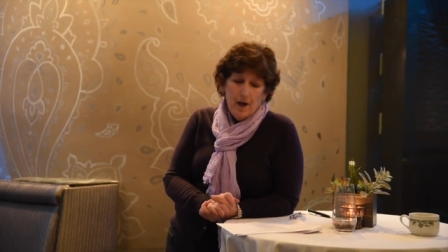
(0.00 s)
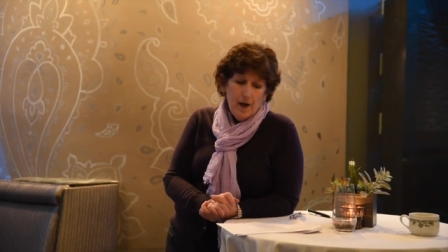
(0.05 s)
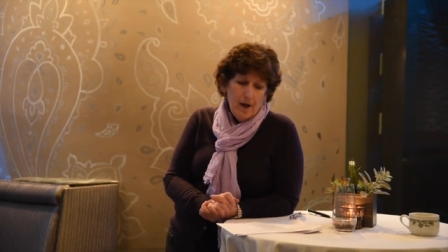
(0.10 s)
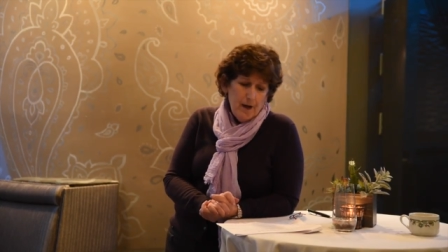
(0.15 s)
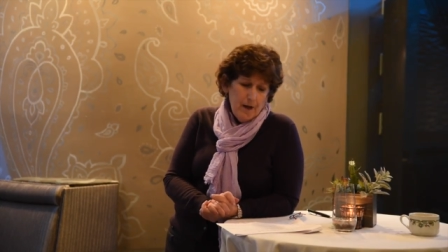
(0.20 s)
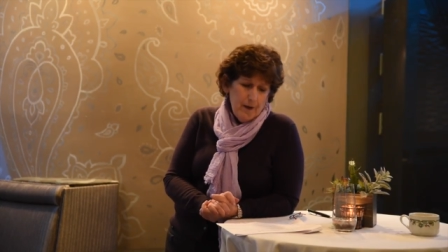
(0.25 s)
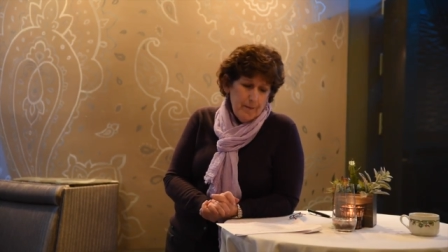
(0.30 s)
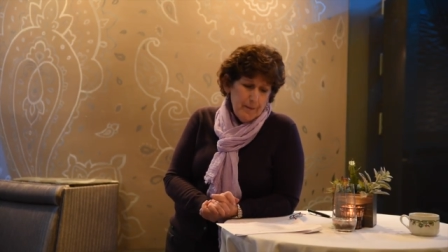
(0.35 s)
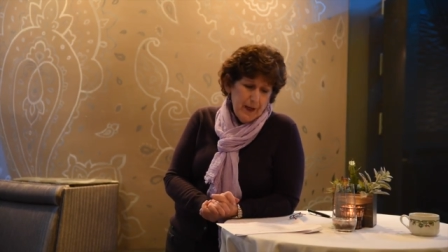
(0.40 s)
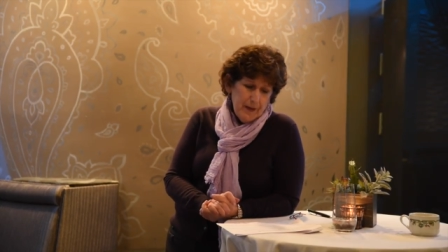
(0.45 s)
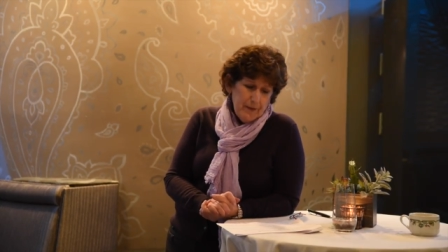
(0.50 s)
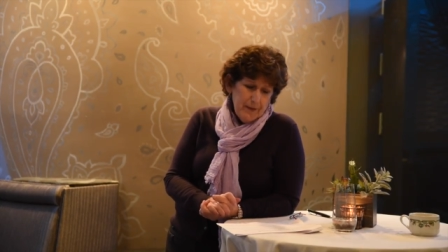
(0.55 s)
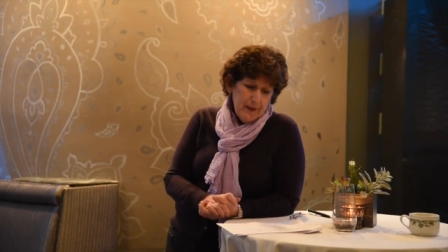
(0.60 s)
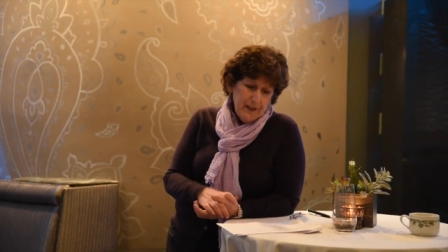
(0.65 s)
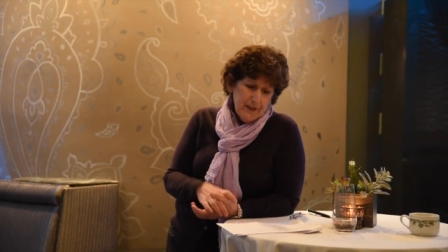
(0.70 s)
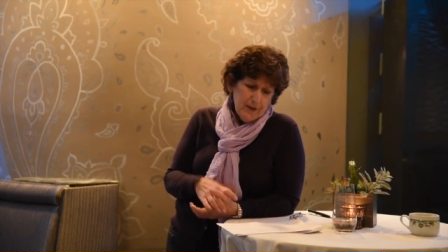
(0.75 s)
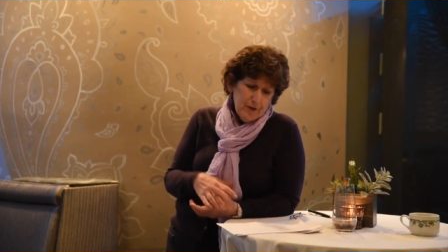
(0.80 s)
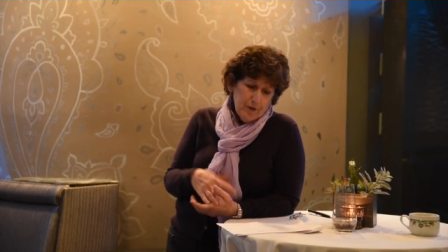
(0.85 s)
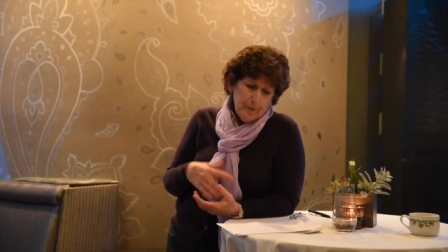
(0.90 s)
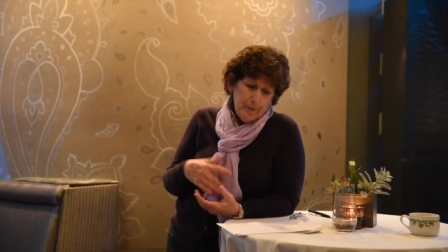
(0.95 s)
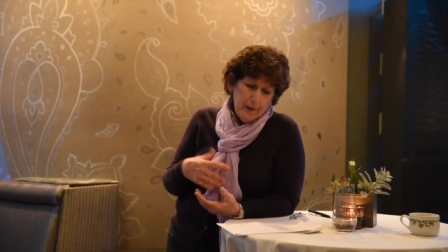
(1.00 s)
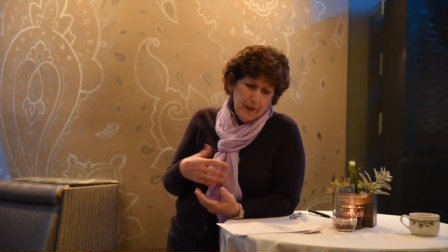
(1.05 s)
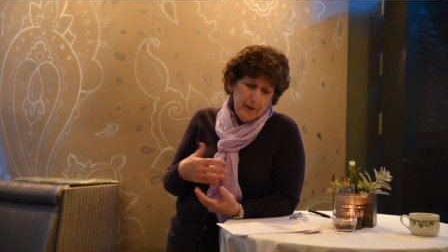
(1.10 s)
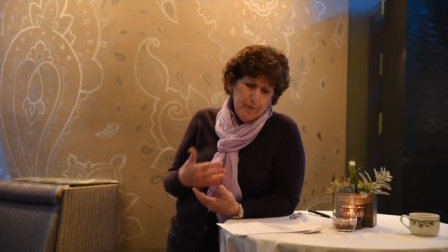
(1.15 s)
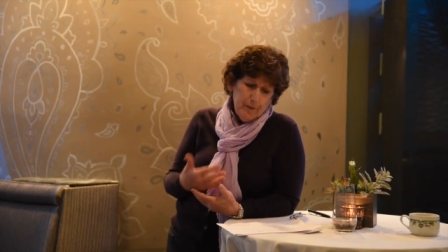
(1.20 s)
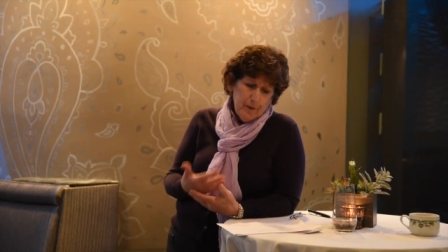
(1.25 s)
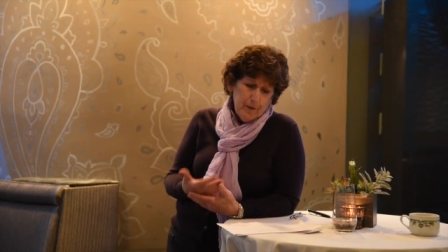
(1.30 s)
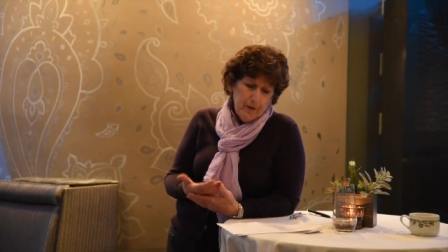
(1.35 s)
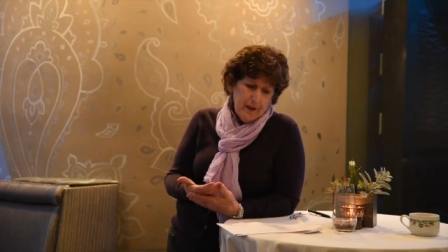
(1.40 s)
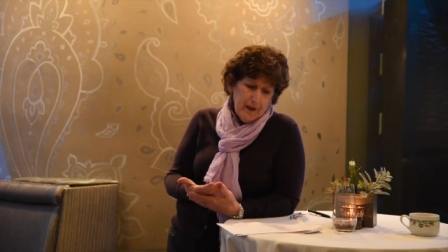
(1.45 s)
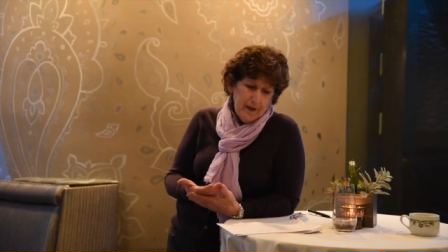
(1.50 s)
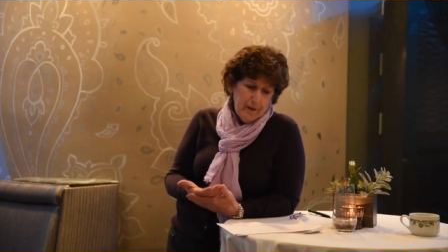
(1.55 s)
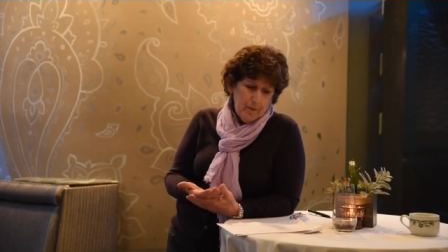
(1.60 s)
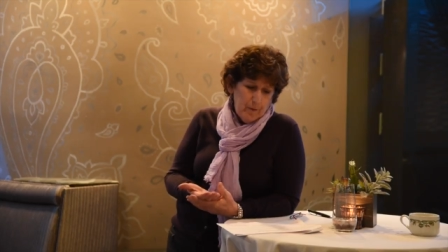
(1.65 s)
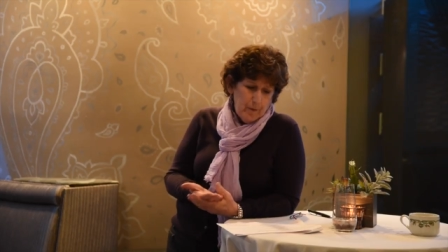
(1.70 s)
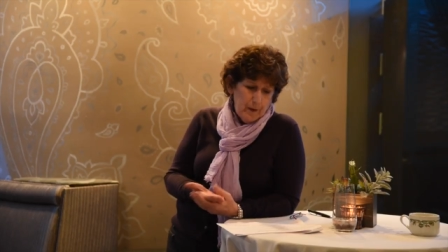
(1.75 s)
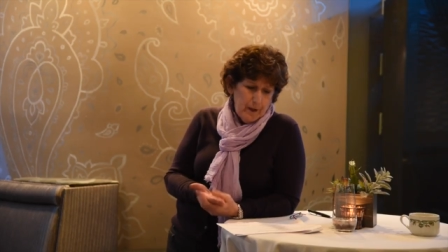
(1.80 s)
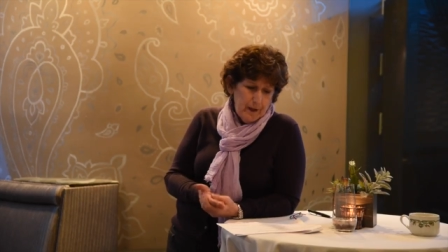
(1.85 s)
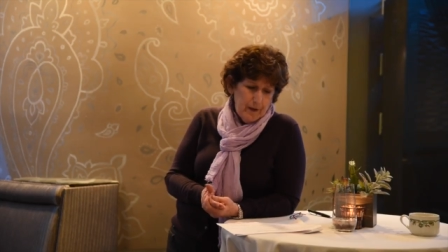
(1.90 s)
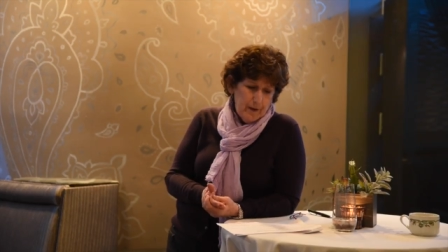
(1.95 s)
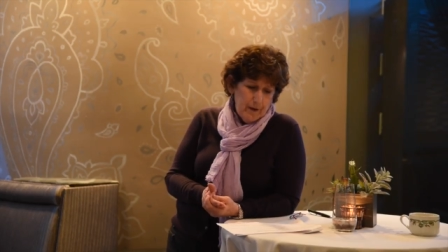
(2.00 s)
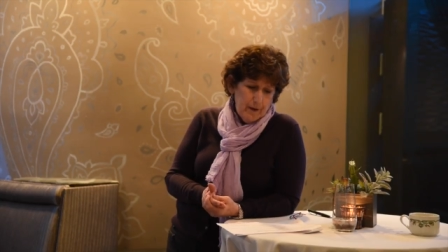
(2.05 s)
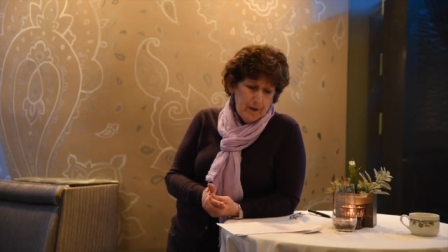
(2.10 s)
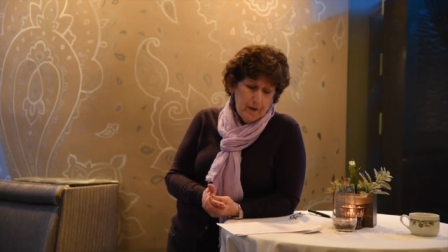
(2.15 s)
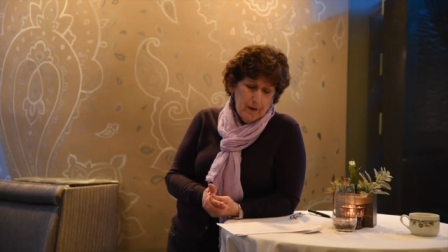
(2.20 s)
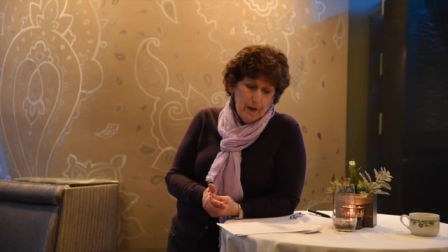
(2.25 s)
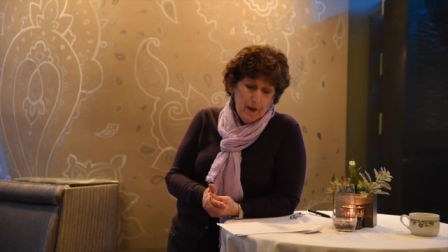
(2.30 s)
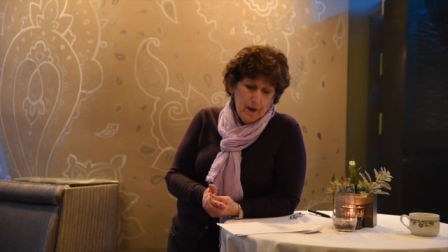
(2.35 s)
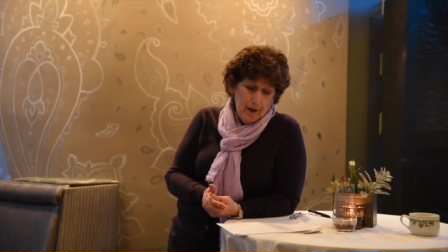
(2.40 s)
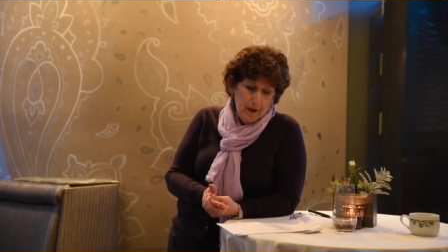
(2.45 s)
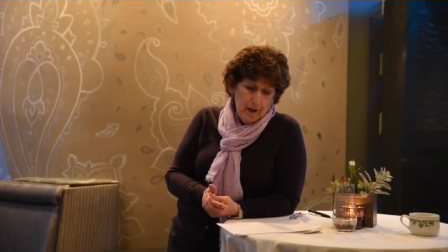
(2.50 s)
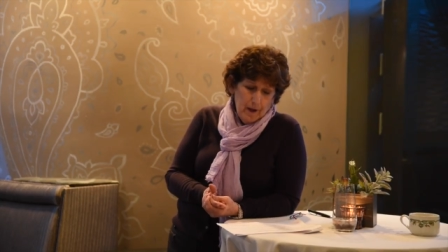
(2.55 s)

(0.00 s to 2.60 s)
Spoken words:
And these are people that will